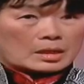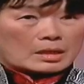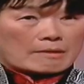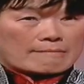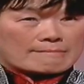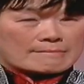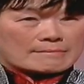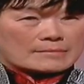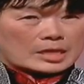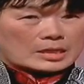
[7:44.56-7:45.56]

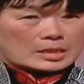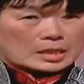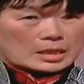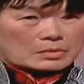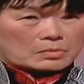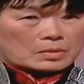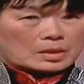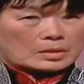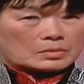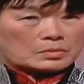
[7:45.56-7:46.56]
in
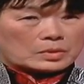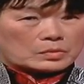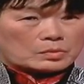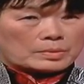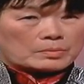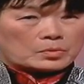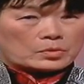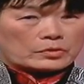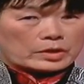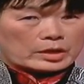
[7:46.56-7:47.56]
Taiwan, we will be
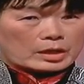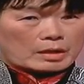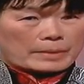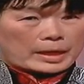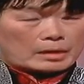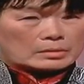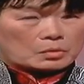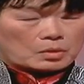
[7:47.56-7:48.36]
more thinking about,